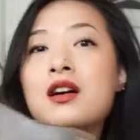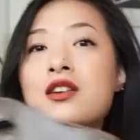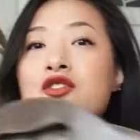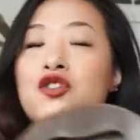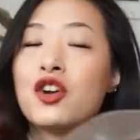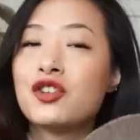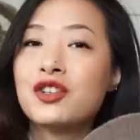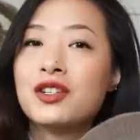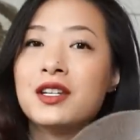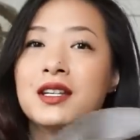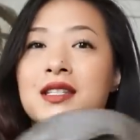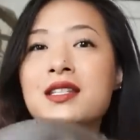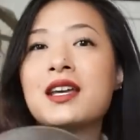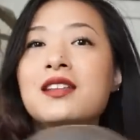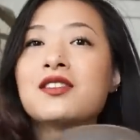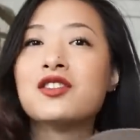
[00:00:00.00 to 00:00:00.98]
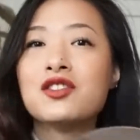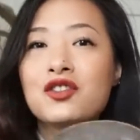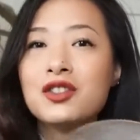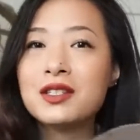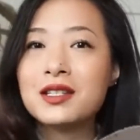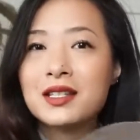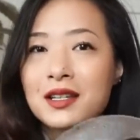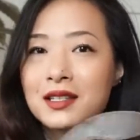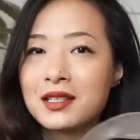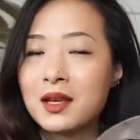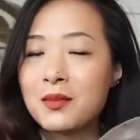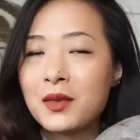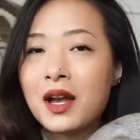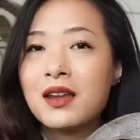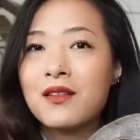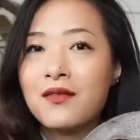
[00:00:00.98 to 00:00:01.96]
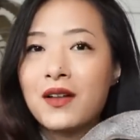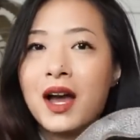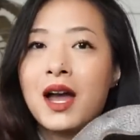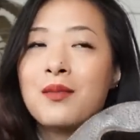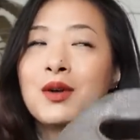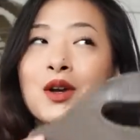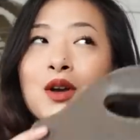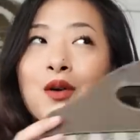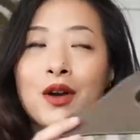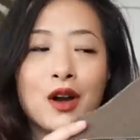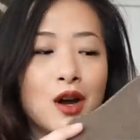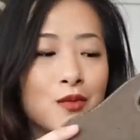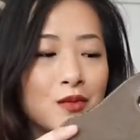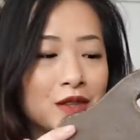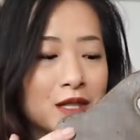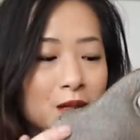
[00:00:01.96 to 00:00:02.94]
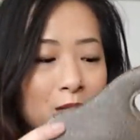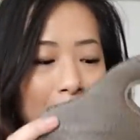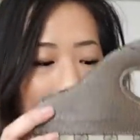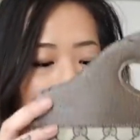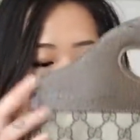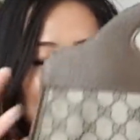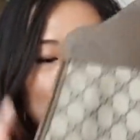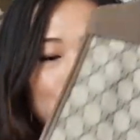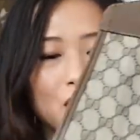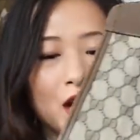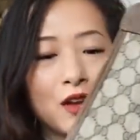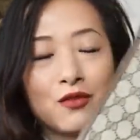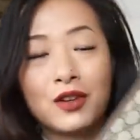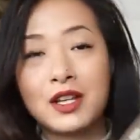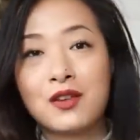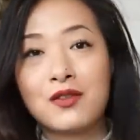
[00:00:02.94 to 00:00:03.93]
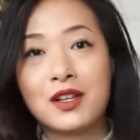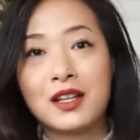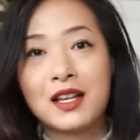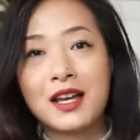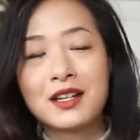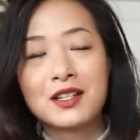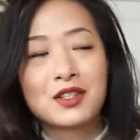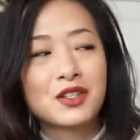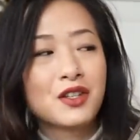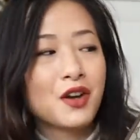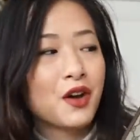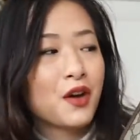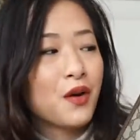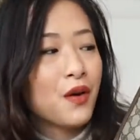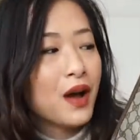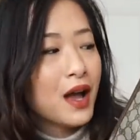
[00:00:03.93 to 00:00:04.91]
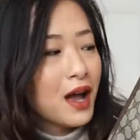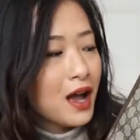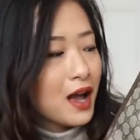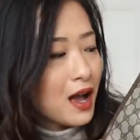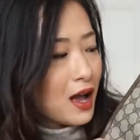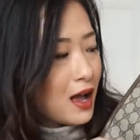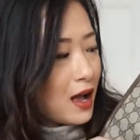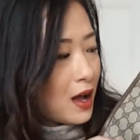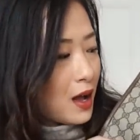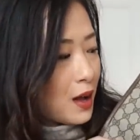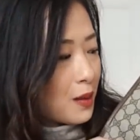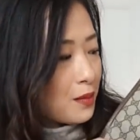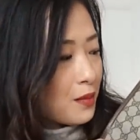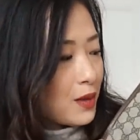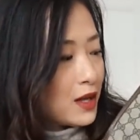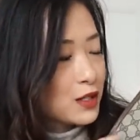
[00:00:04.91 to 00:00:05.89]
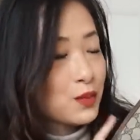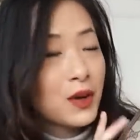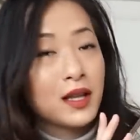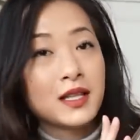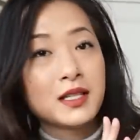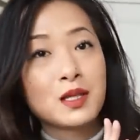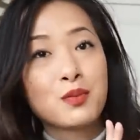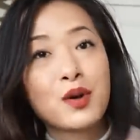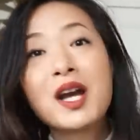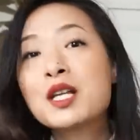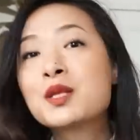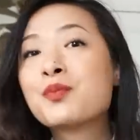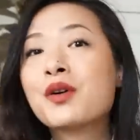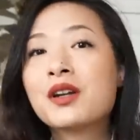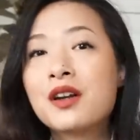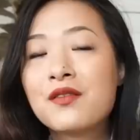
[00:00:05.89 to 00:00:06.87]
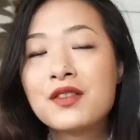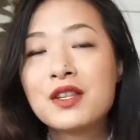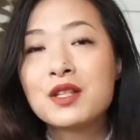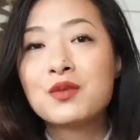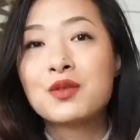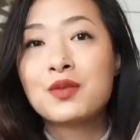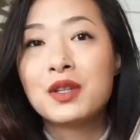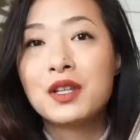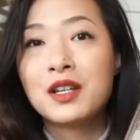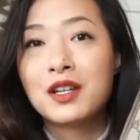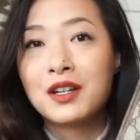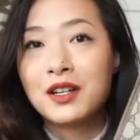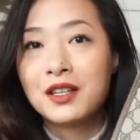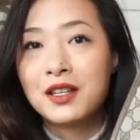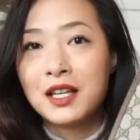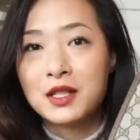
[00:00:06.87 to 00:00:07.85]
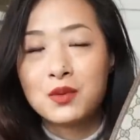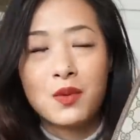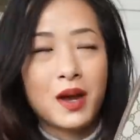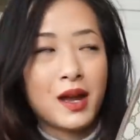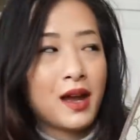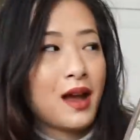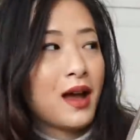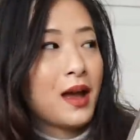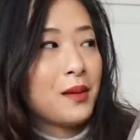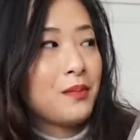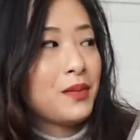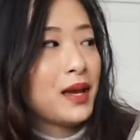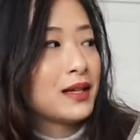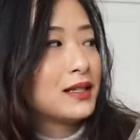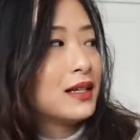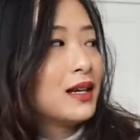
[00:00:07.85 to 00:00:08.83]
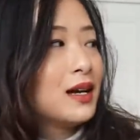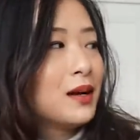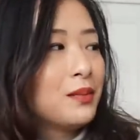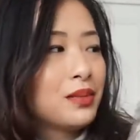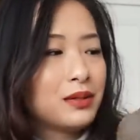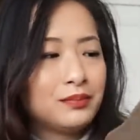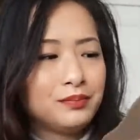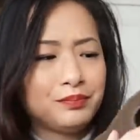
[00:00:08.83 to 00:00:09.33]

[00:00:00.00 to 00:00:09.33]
androgynous. Like, there's just like some kind of vibe going on with this bag, which I really, really like. So, as well as the price point of this was really good, that's why I picked it up.